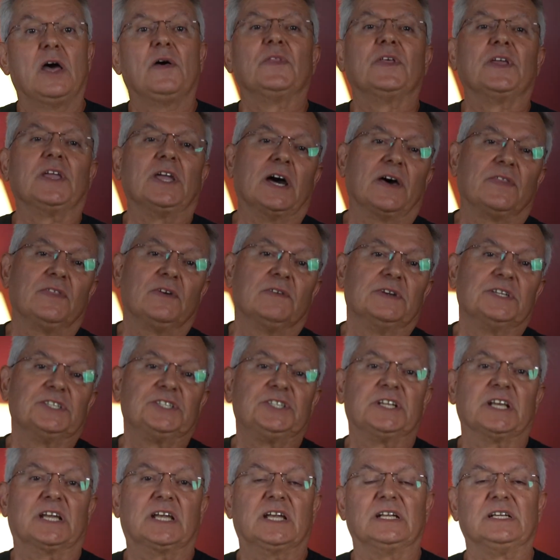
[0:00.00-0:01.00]
The other
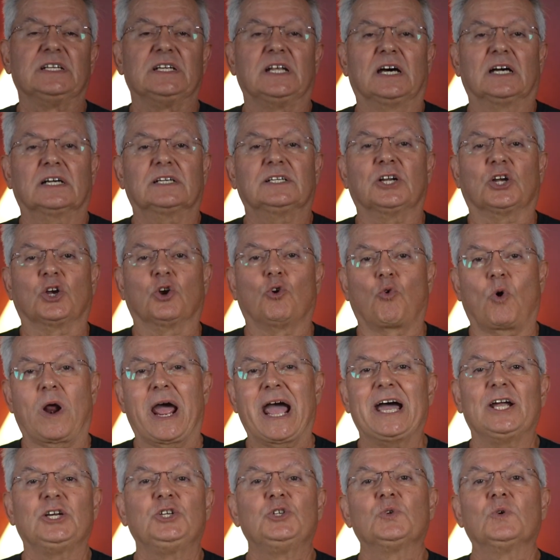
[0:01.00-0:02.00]
is to conduct a
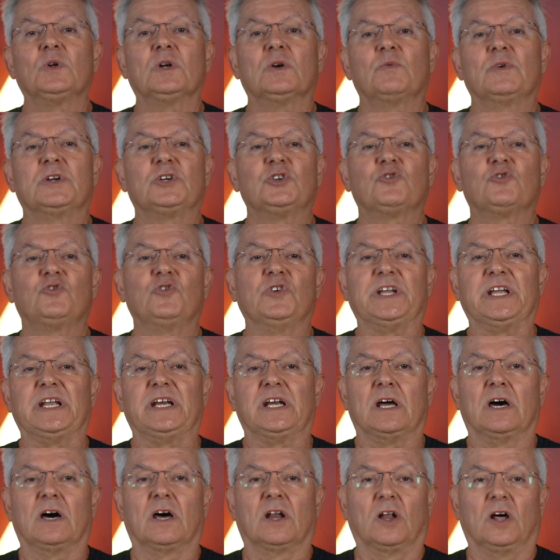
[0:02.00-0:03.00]
gradual
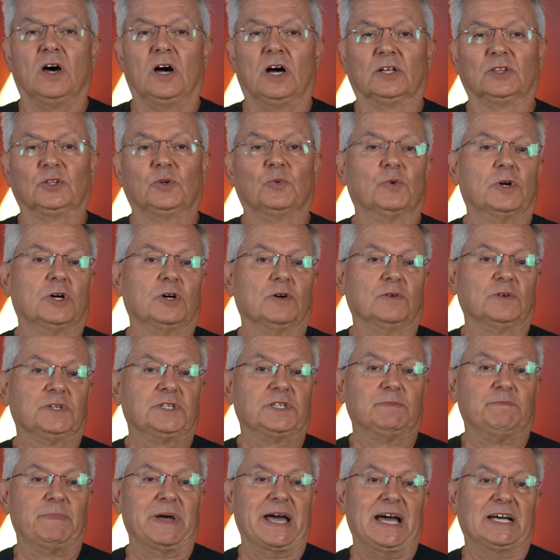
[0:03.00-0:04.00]
retreat along the road
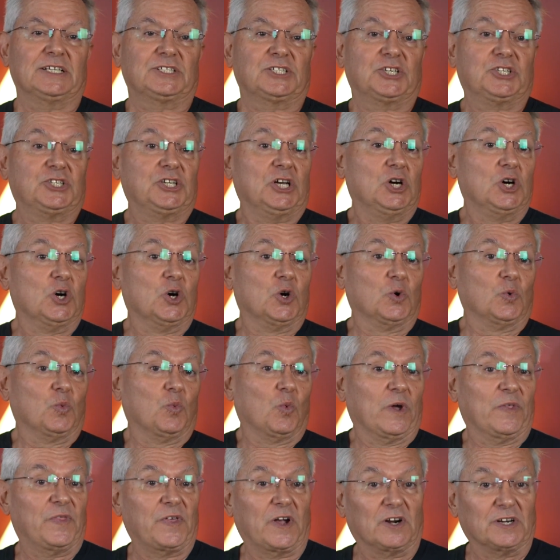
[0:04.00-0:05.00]
to Bastogne
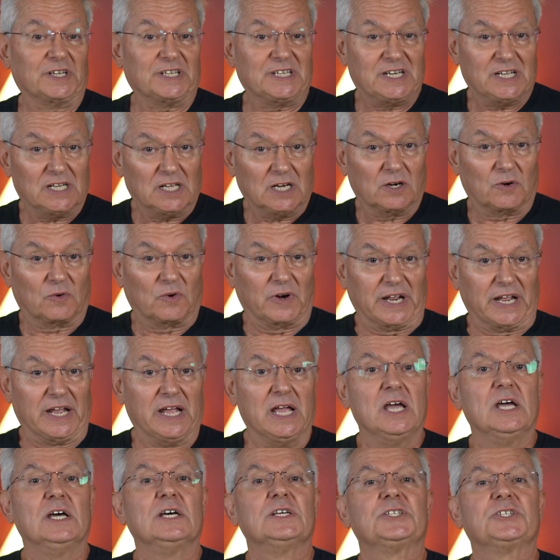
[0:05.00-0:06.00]
with artillery
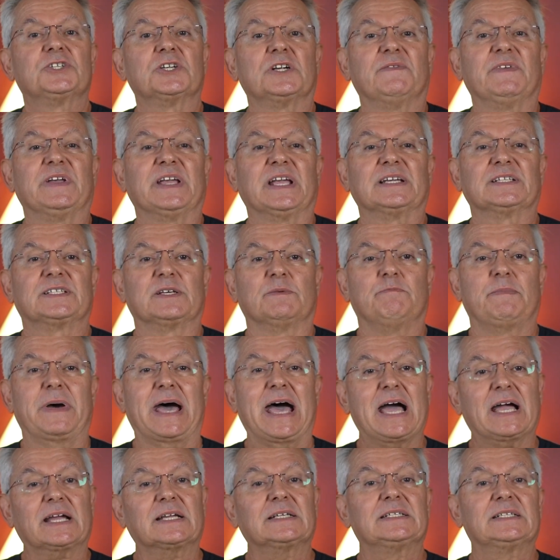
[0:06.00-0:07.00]
serving as a
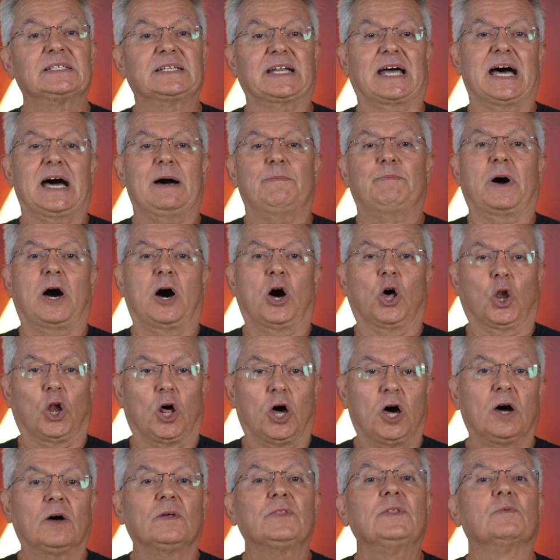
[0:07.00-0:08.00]
backstop
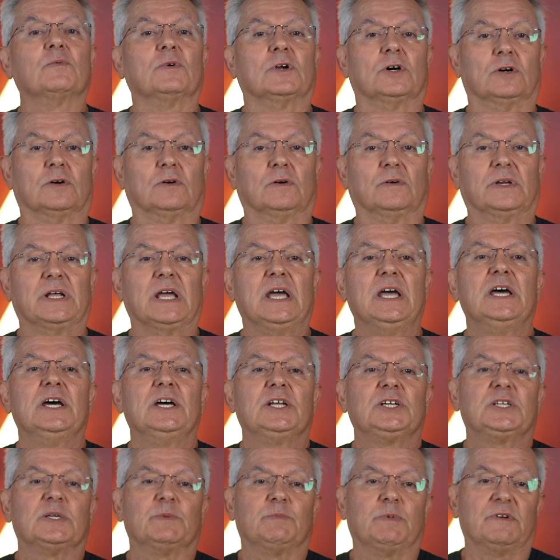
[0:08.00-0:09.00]
along the road
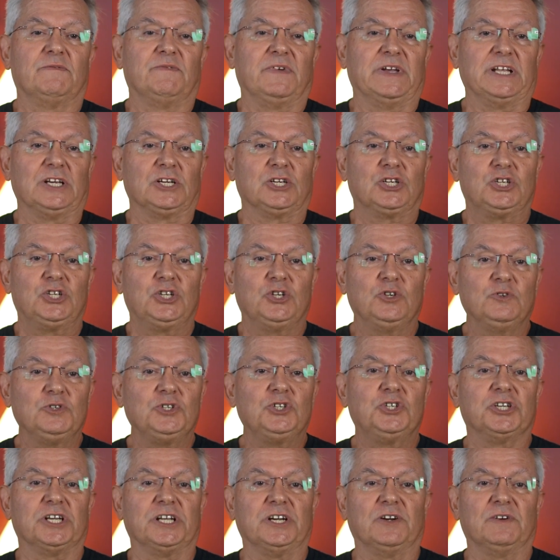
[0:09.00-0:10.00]
to prevent too
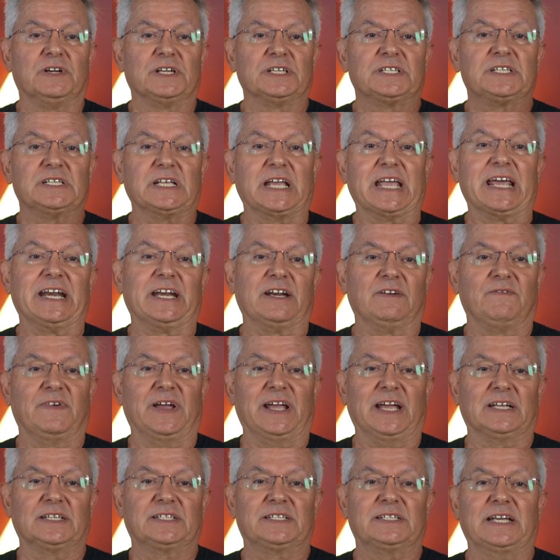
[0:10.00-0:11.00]
generous an
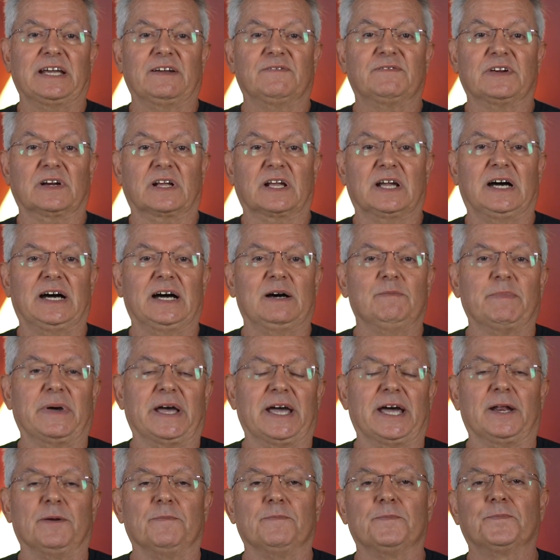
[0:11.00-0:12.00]
advance after
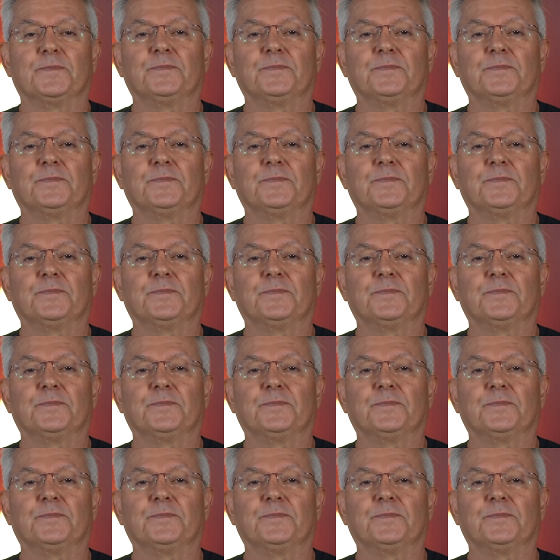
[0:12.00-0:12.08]
combat.